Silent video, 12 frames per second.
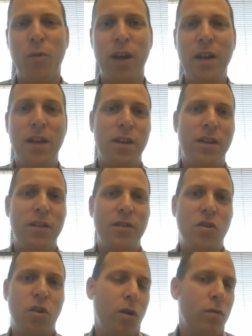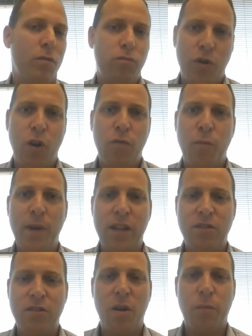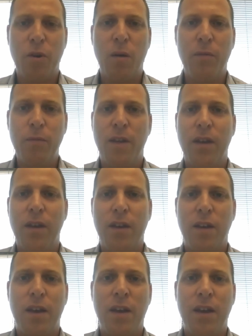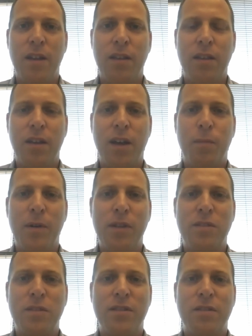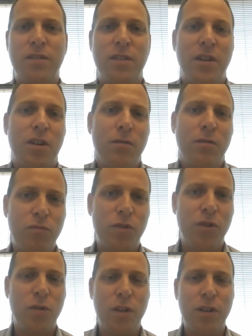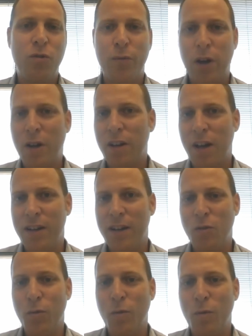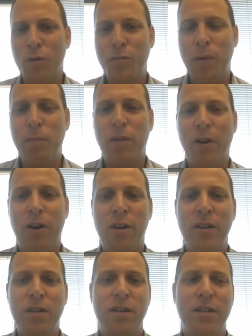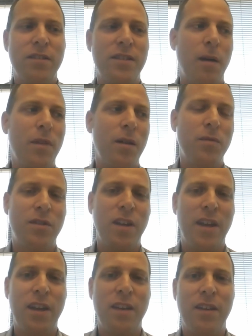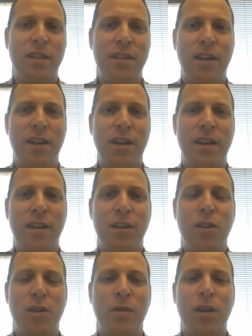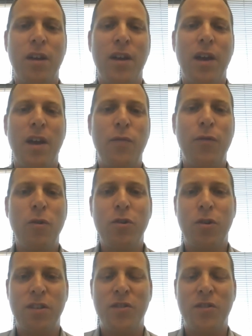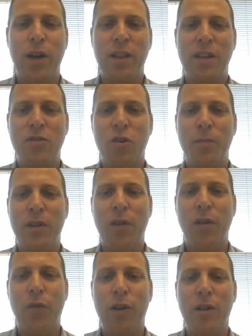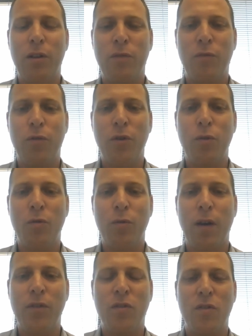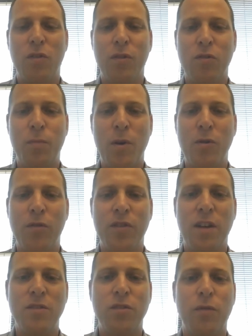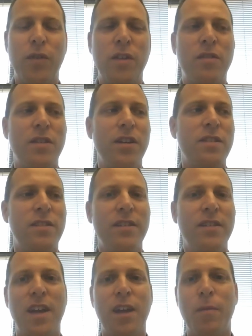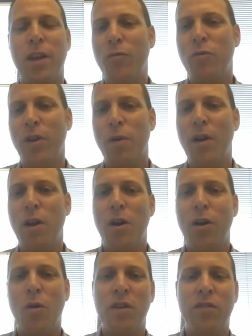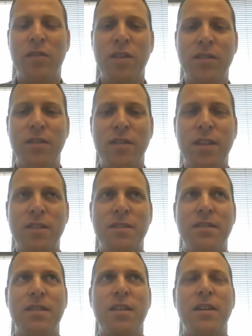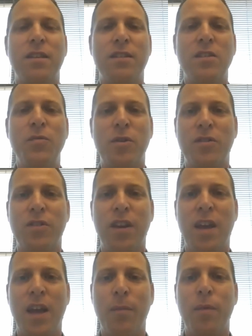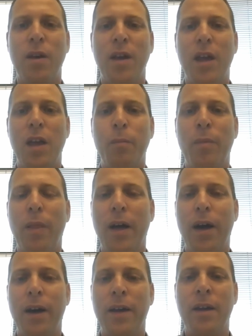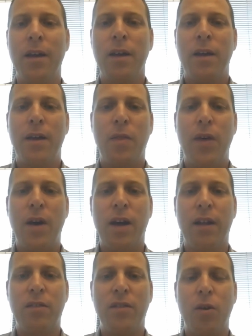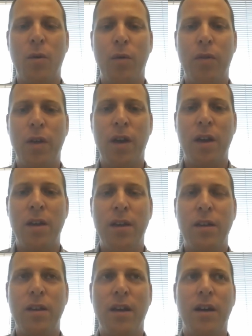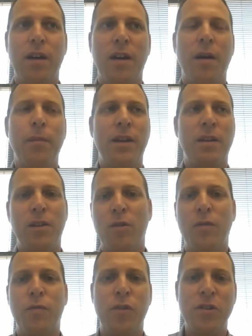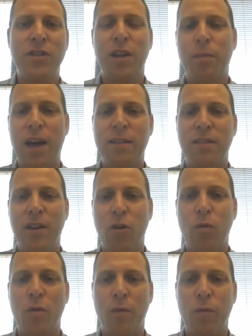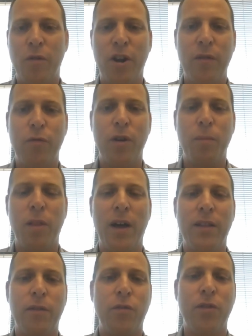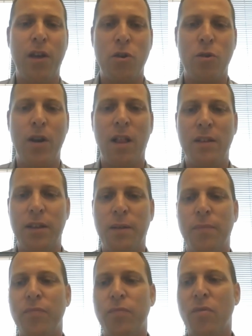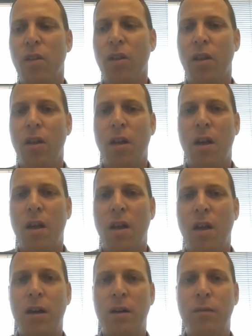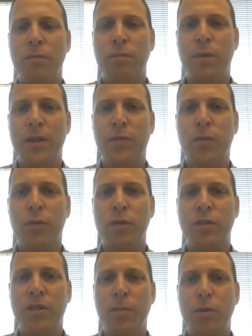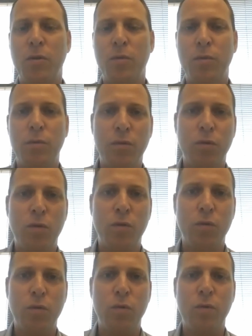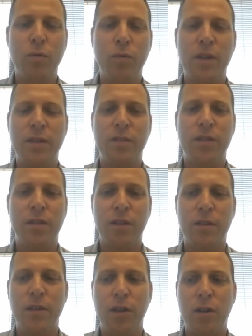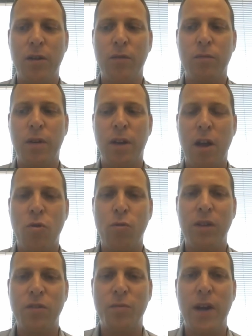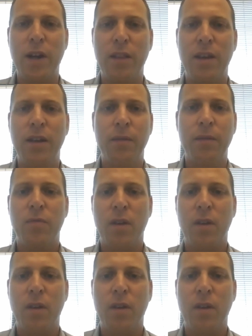Okay. So, you know, for me, it's not a problem. And, but it's, you know, you need to recognize who those people are. Sometimes they, you know, if you're not an Israeli, it's going to be difficult for you to have this, you know, special sense of, is this name a Hebrew name, or is this, does this person name imply that, you know, they, I mean, you know, first name, last name, or whatever imply different nationality. But for someone who is, you know, a natural Israeli,